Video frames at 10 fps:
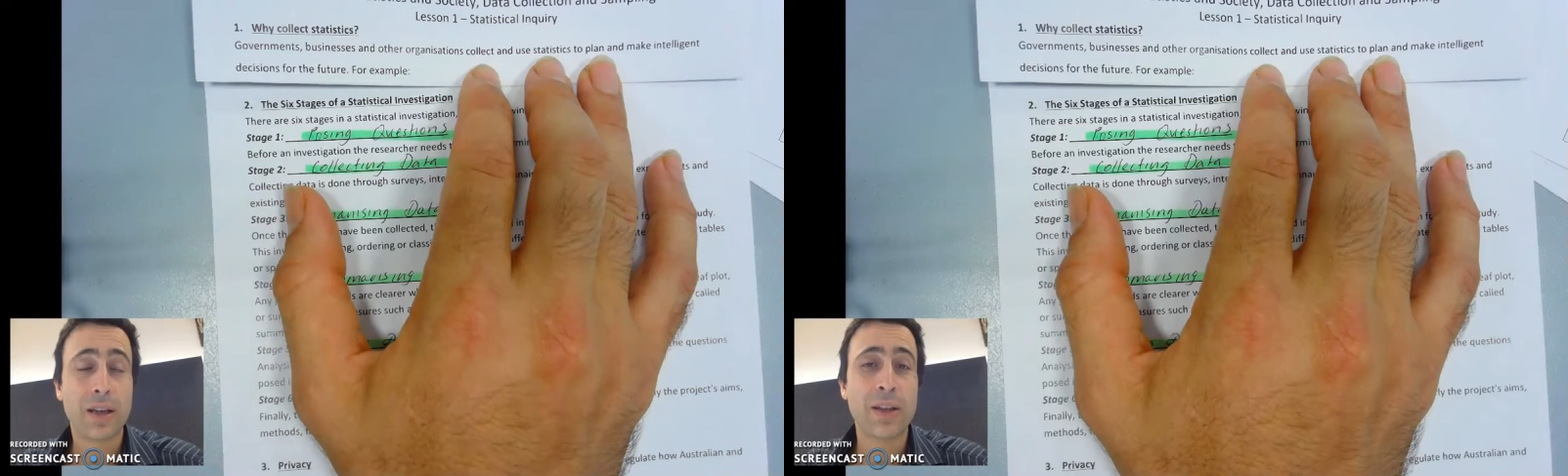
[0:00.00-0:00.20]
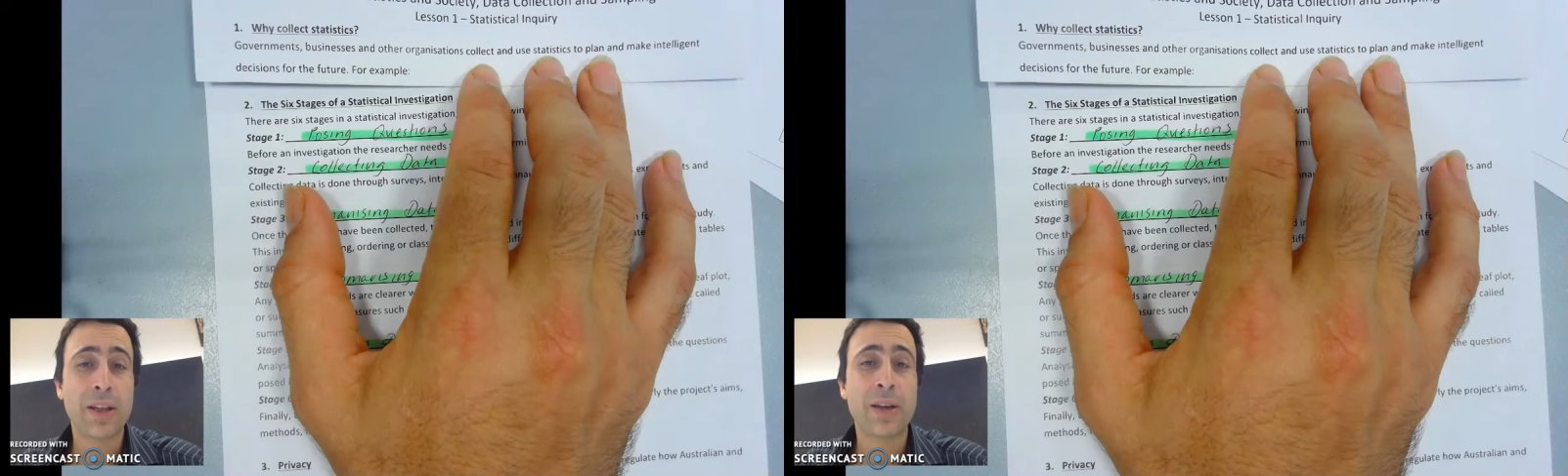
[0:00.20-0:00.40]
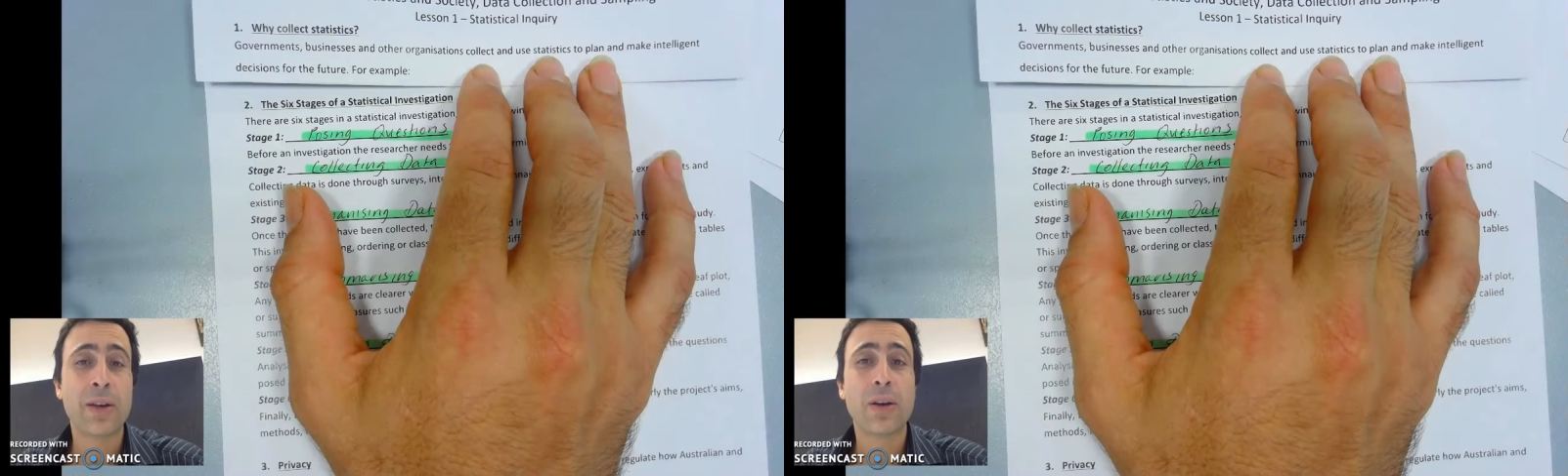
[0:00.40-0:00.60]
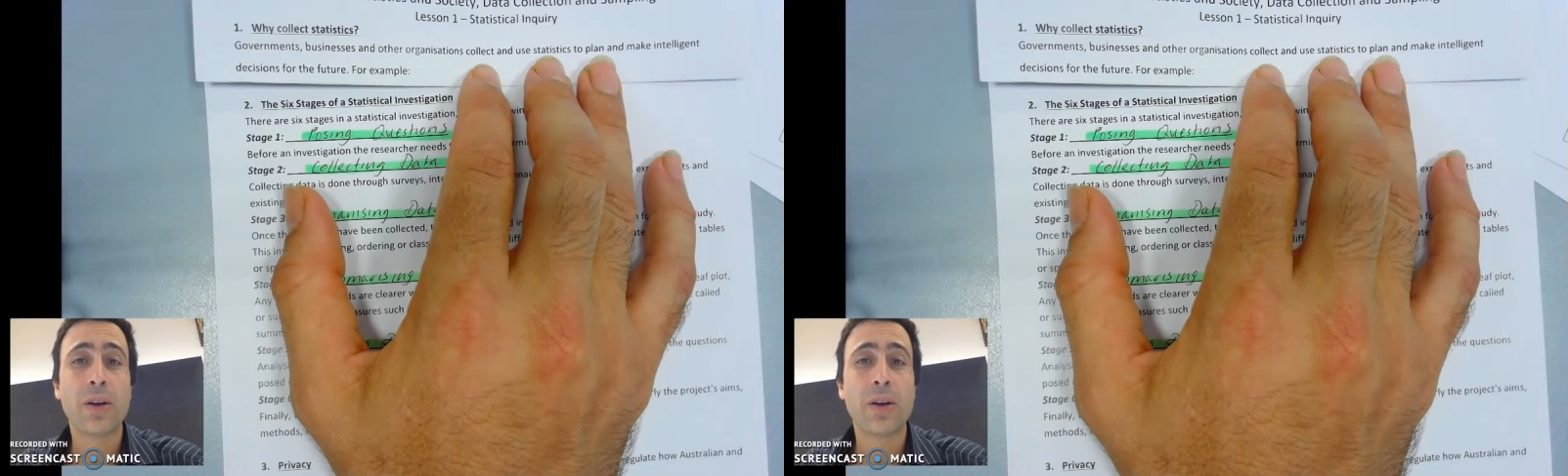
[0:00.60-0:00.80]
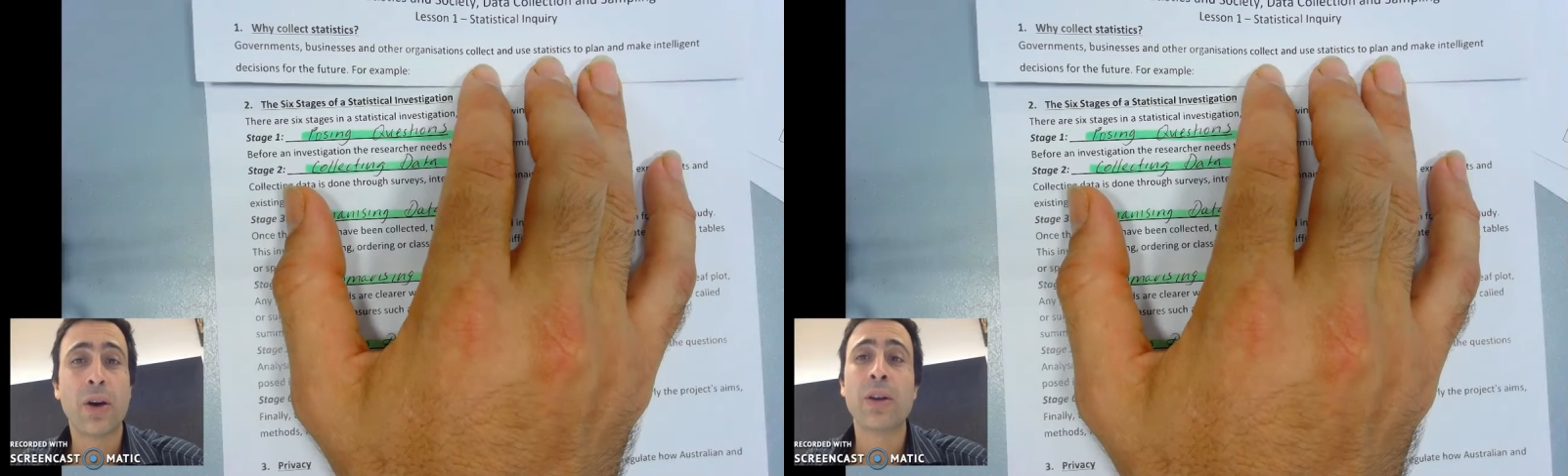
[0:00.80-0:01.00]
then
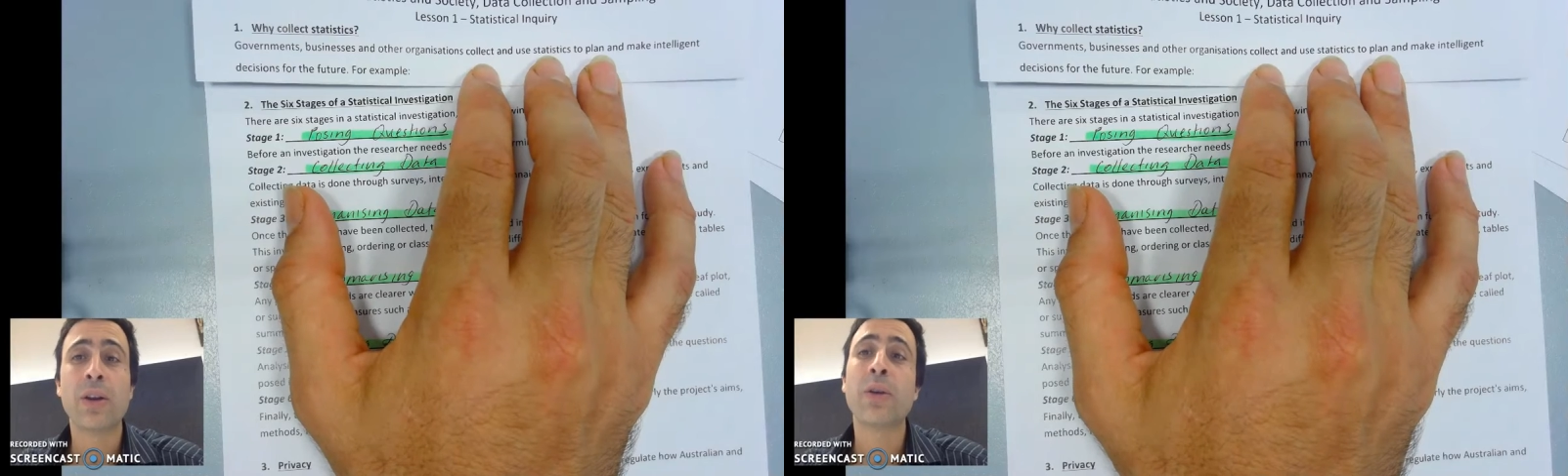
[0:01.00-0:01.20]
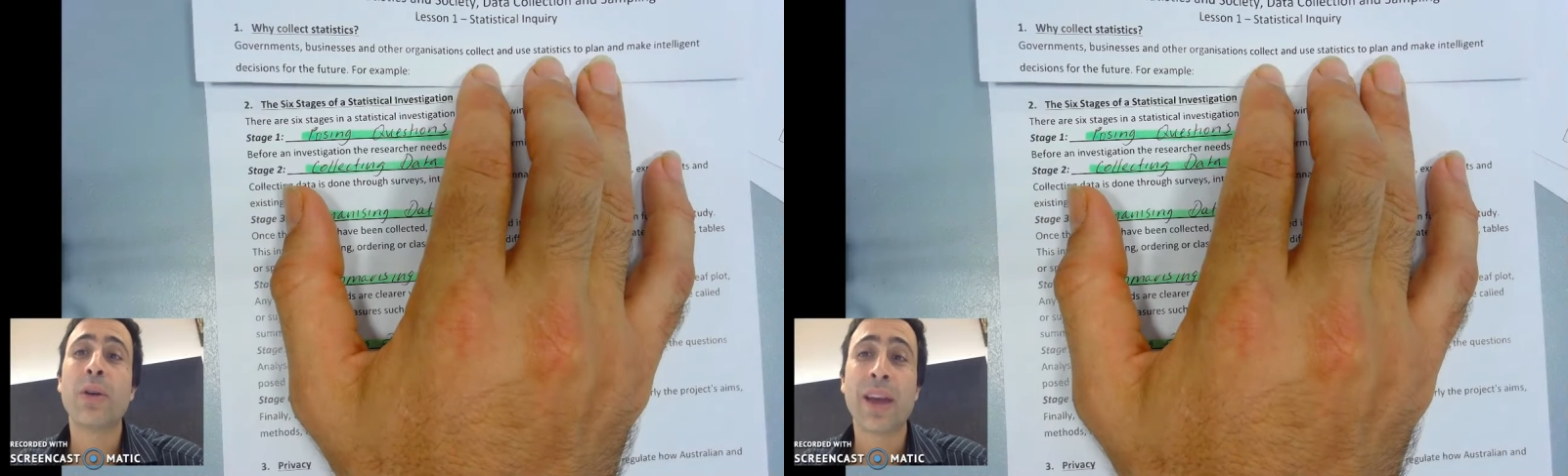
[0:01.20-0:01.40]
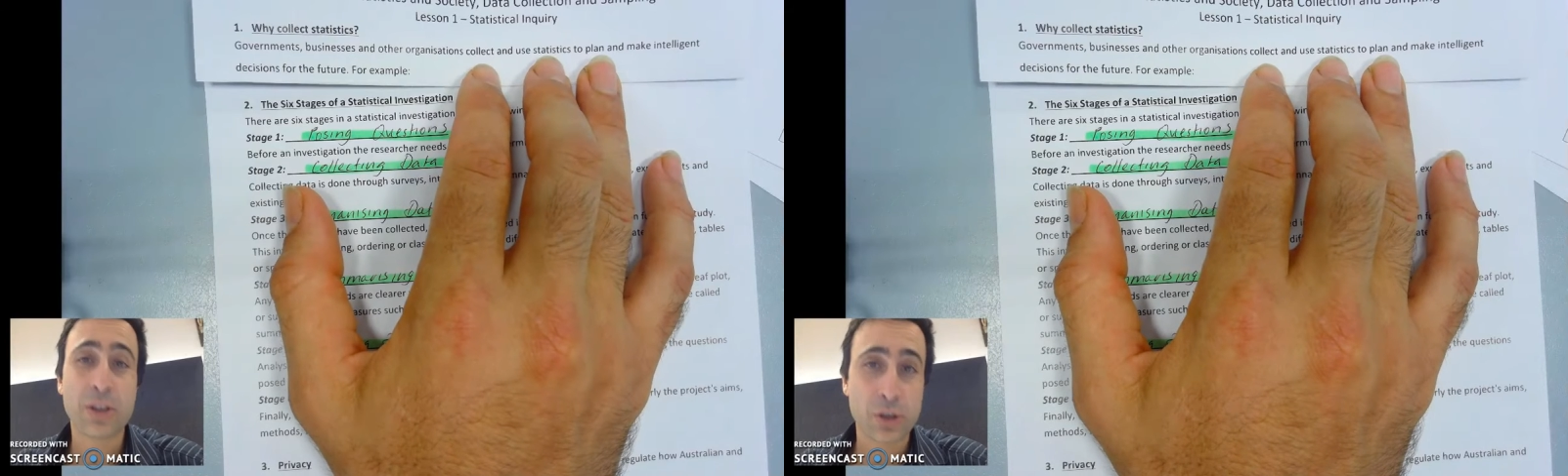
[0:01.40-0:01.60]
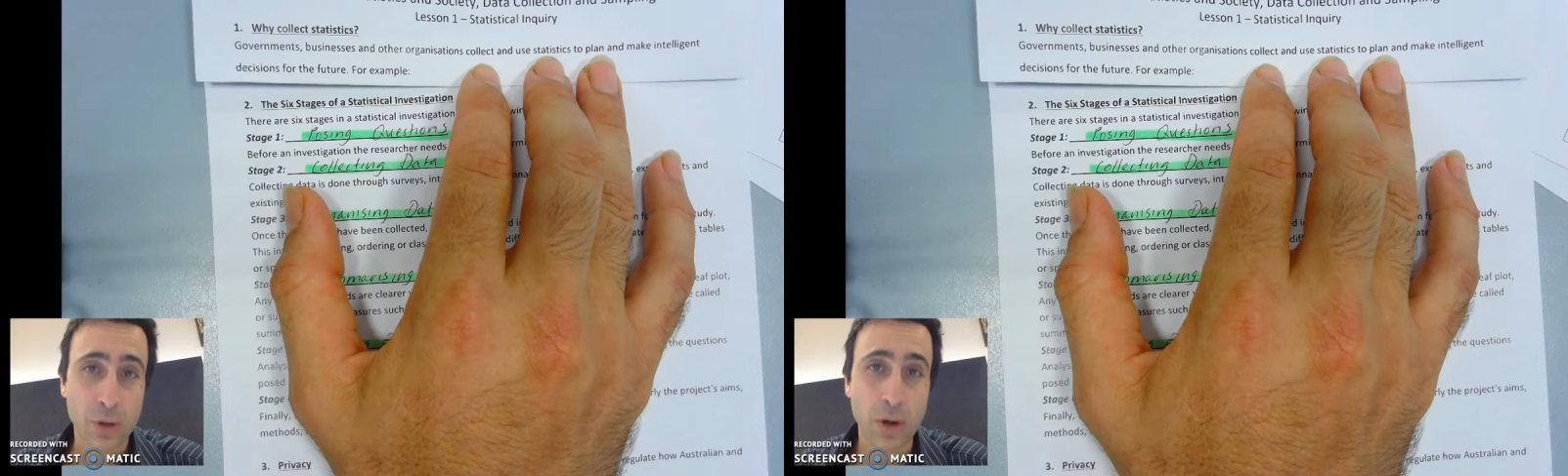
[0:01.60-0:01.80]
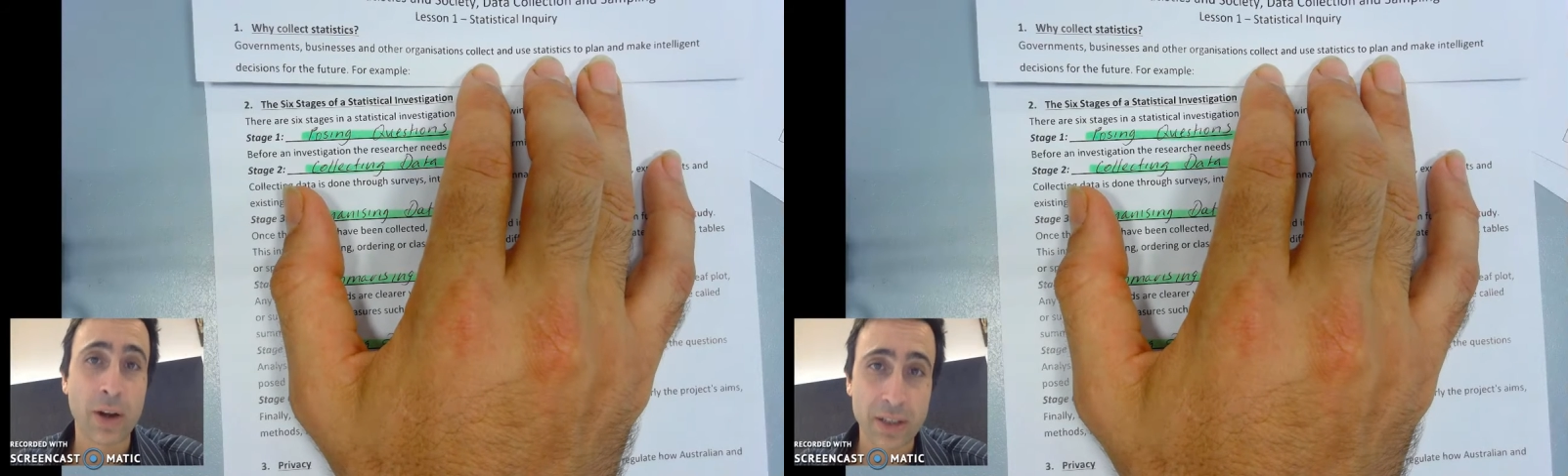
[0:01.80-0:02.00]
I know how
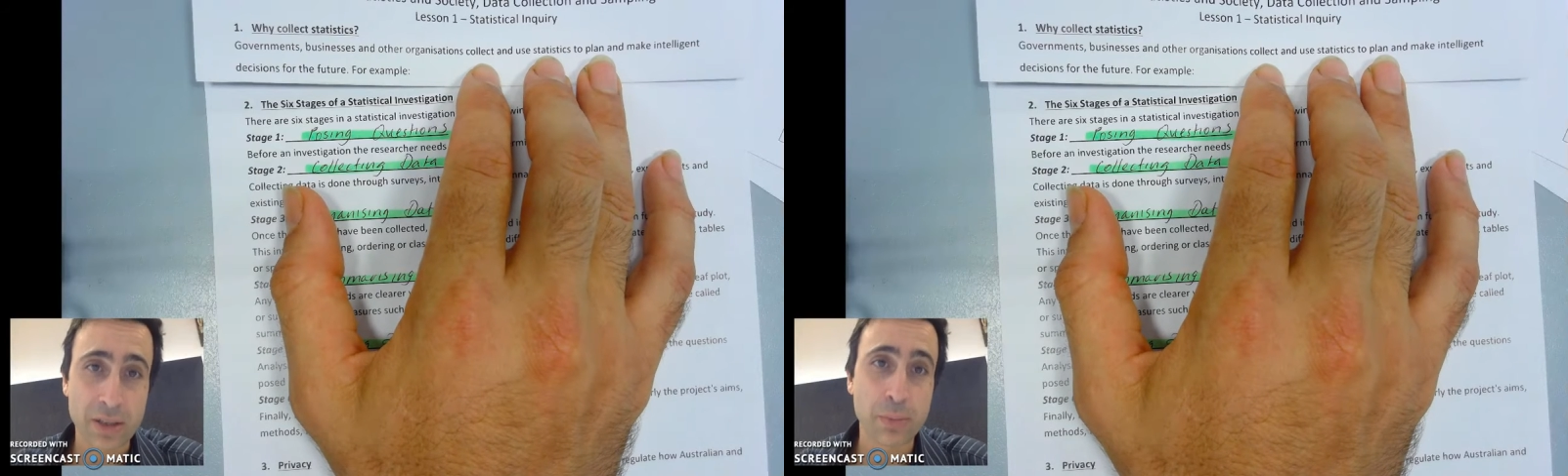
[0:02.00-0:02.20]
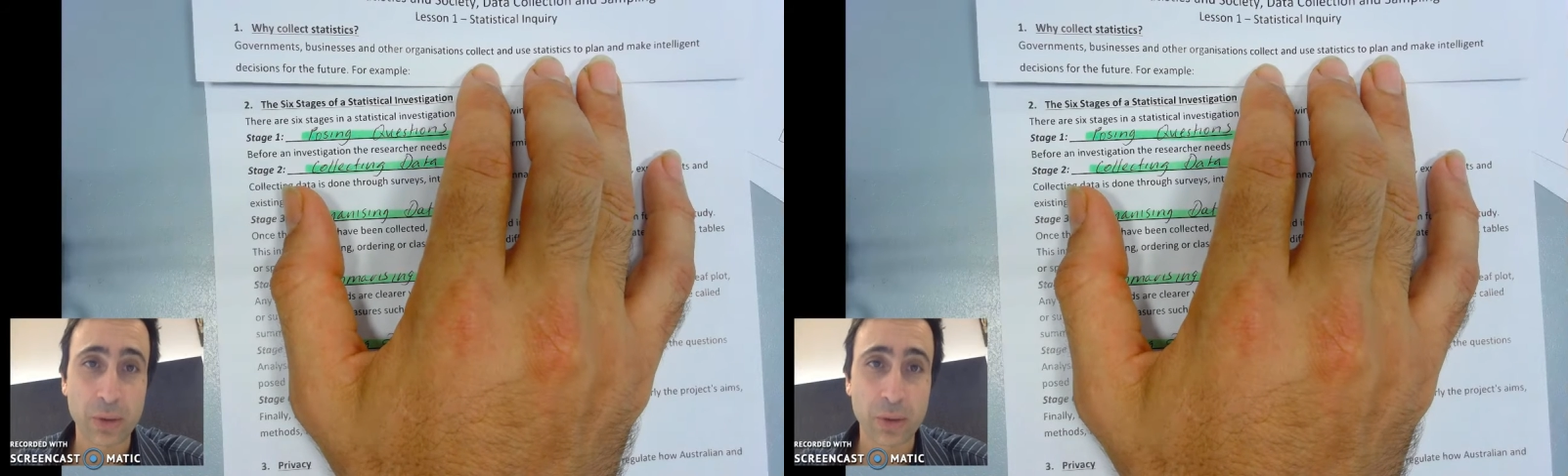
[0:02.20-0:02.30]
strong I need to